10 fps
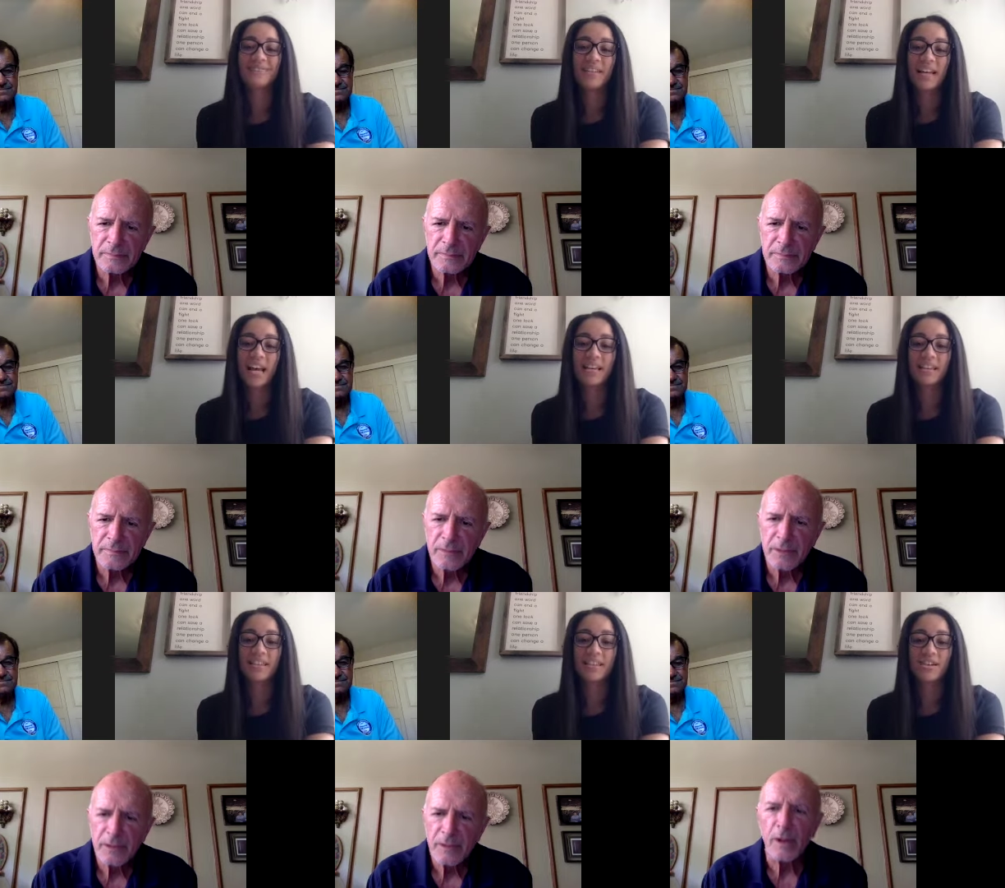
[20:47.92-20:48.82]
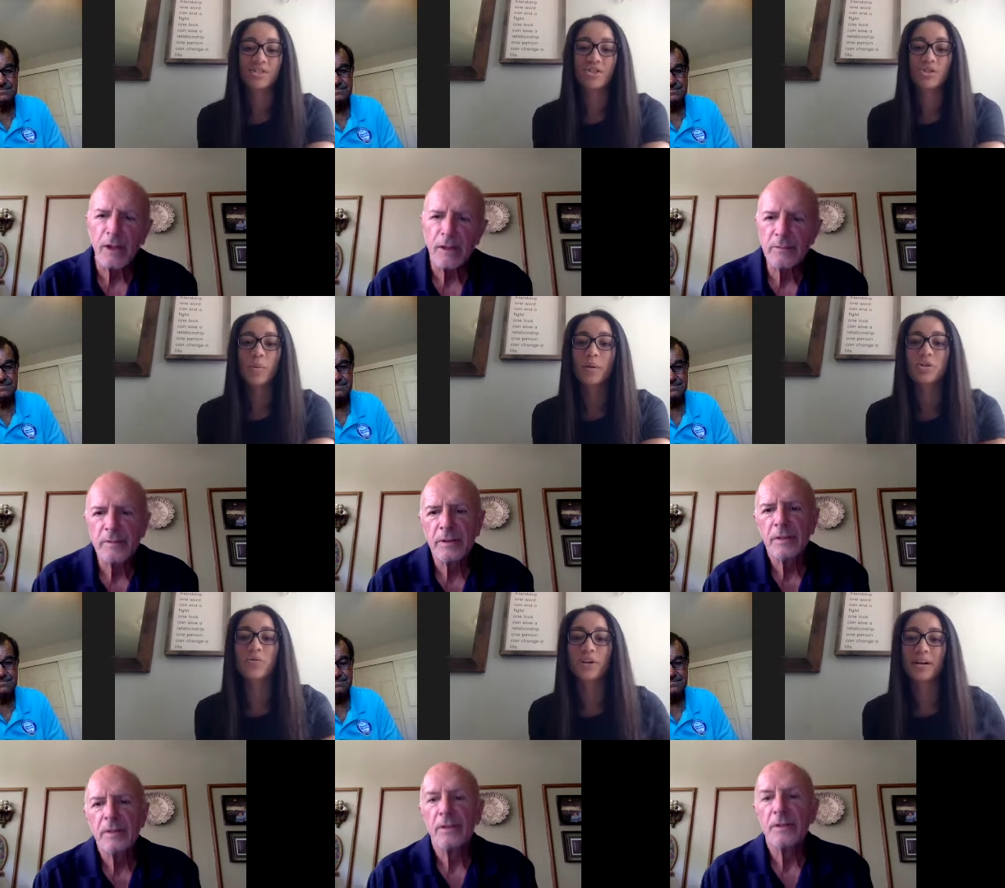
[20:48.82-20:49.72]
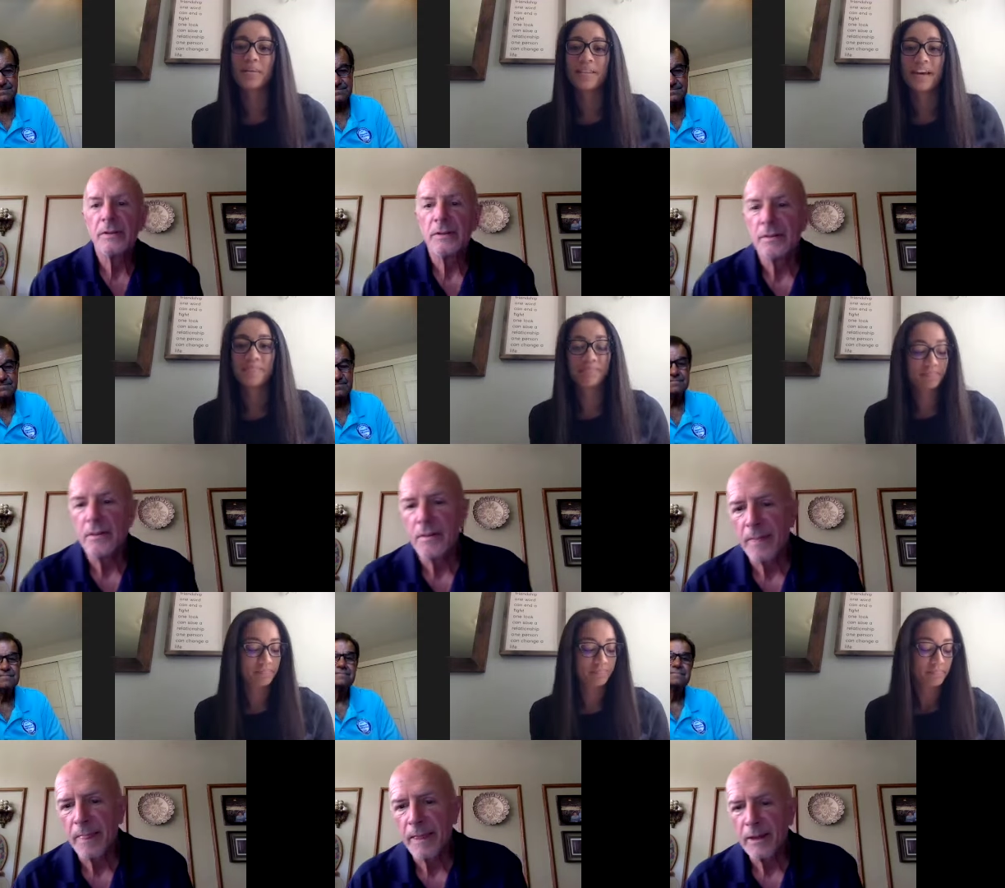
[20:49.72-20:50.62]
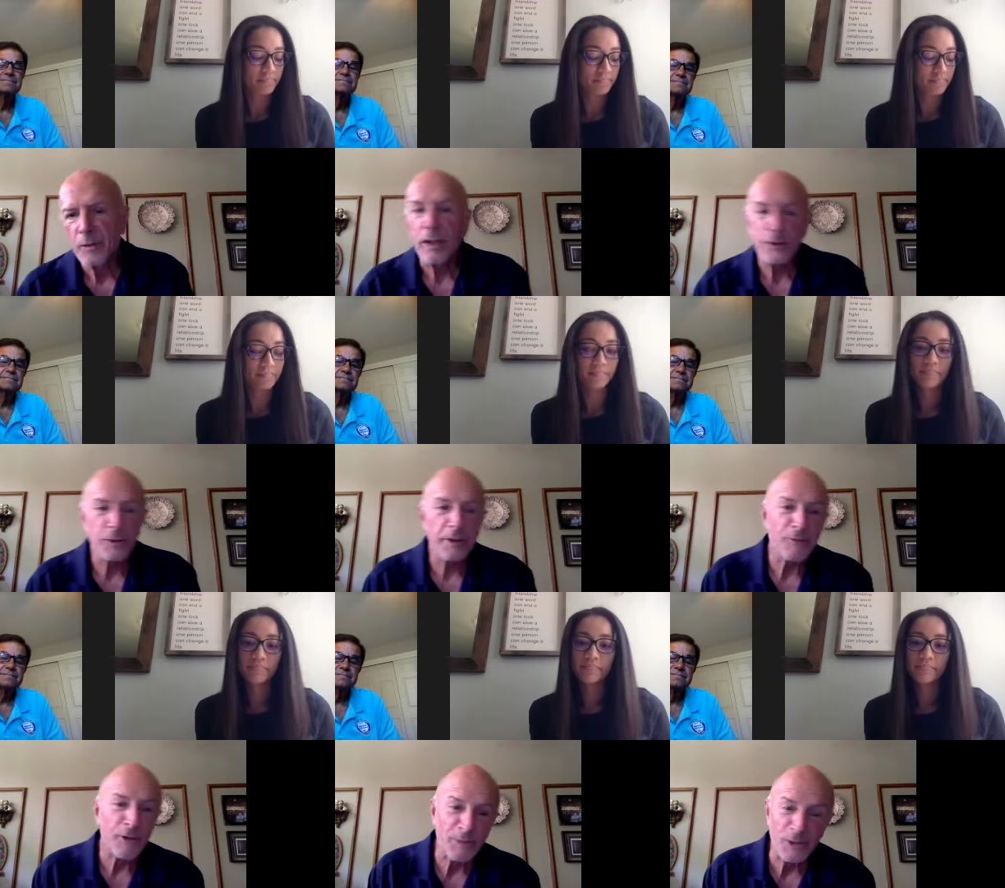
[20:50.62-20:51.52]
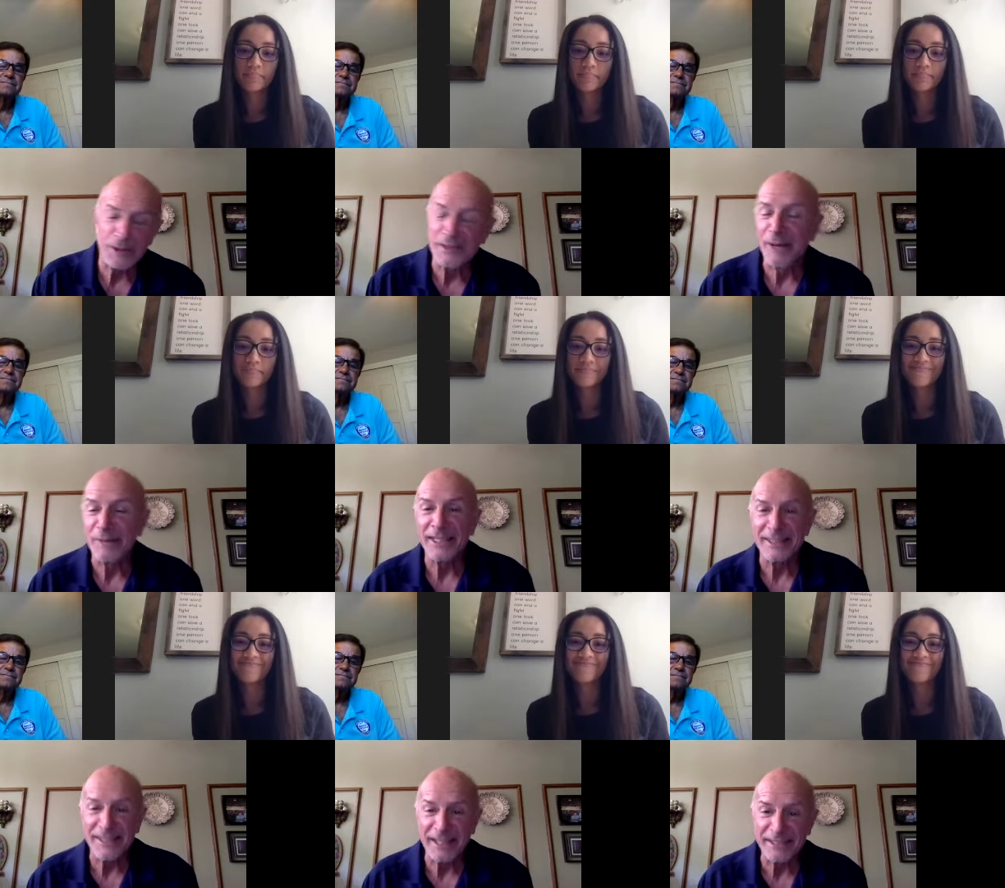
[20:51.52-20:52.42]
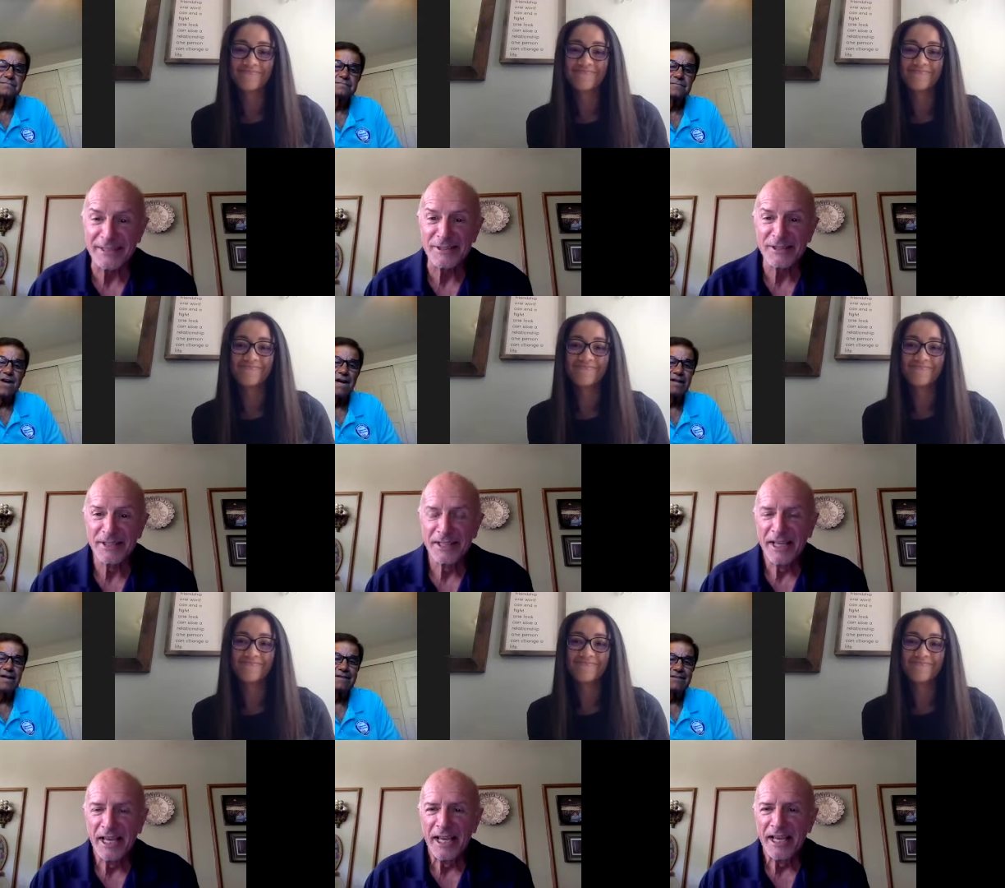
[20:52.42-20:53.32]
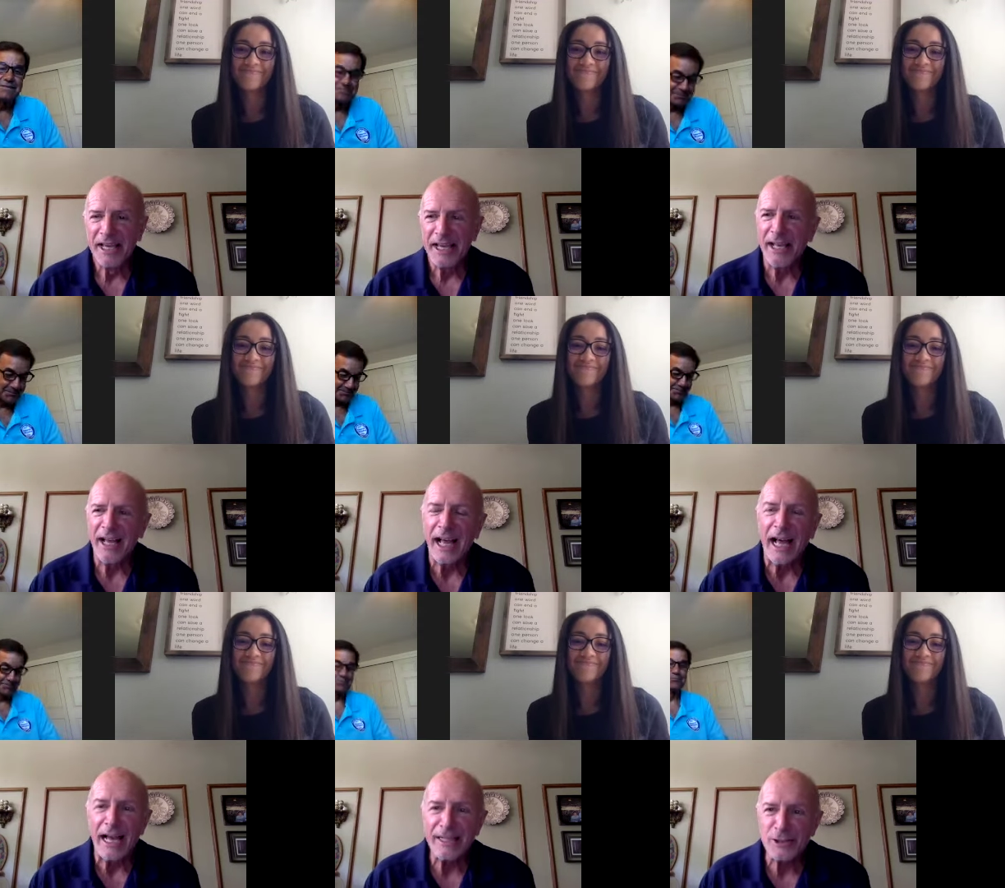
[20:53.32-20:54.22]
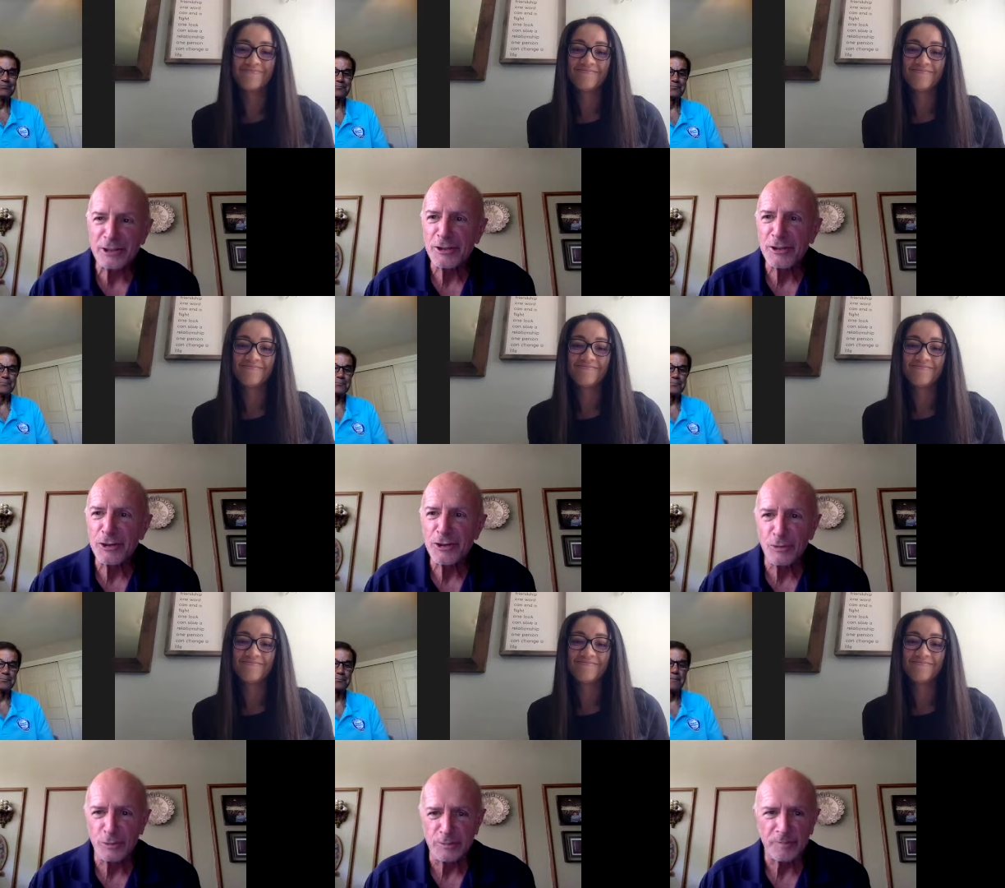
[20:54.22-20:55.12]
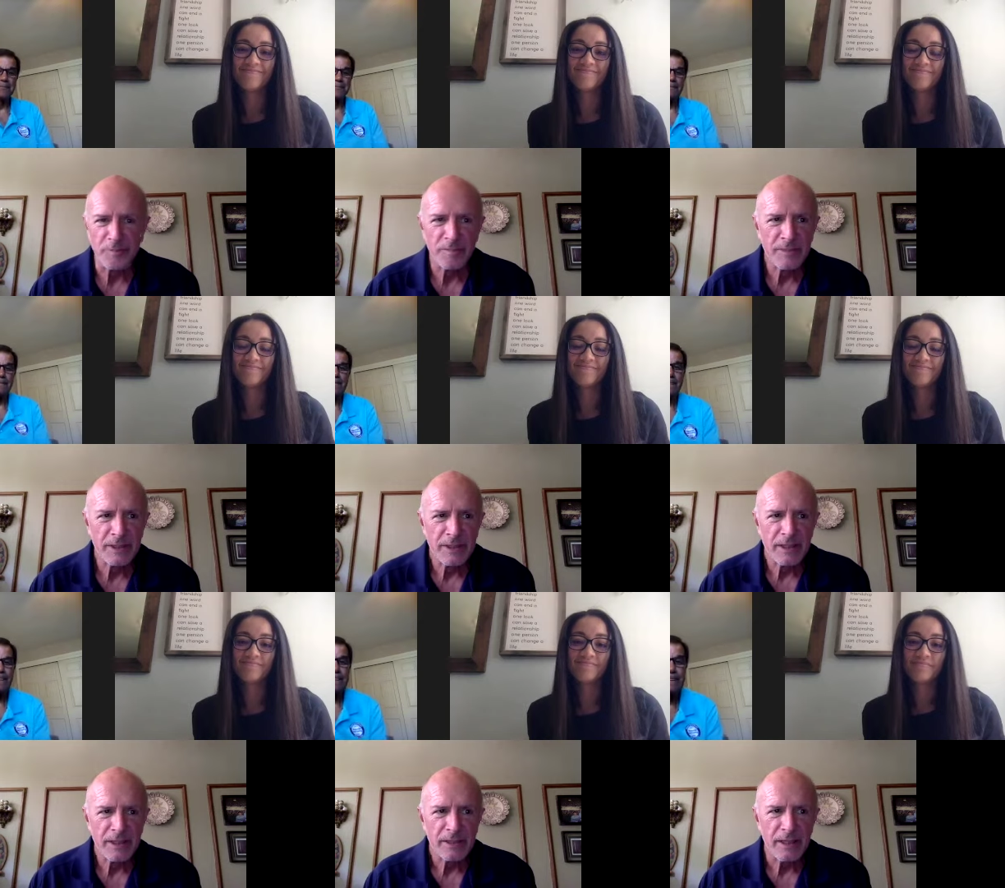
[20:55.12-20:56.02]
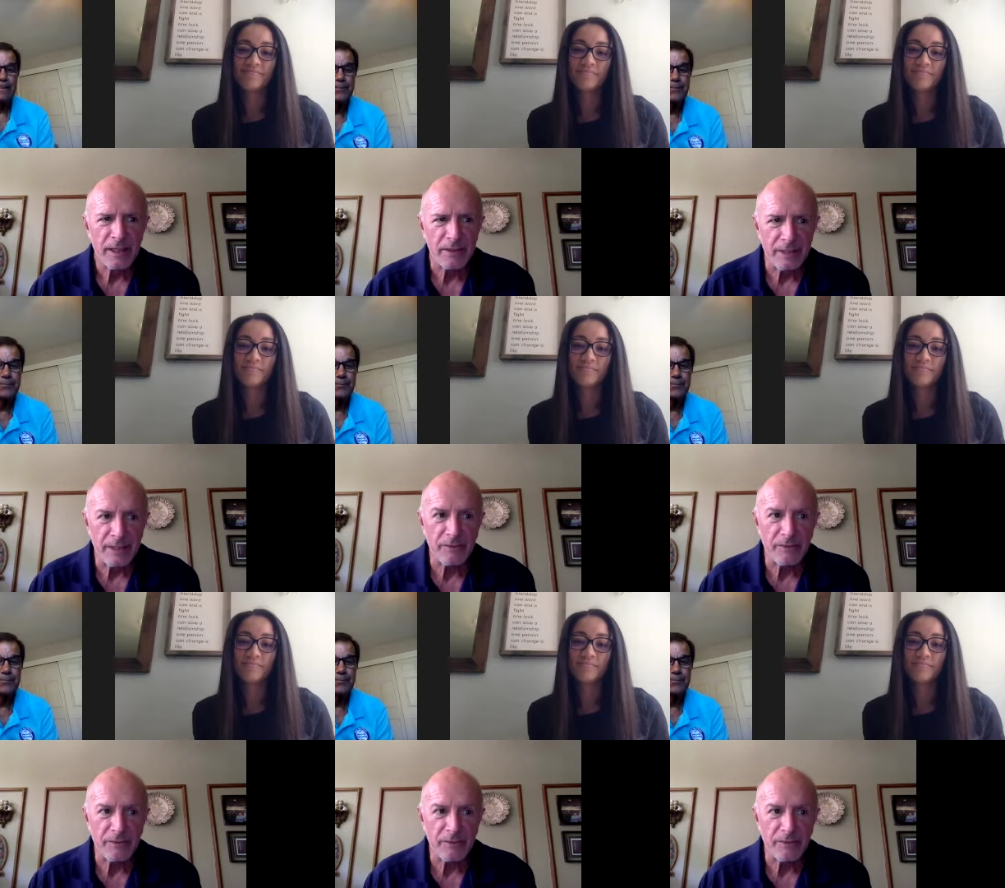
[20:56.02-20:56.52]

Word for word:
Speaker 1: And I think that there's so much freedom in that.
Speaker 2: Well, I do have one more, Tommy, and that is I love it. I just assume, uh, given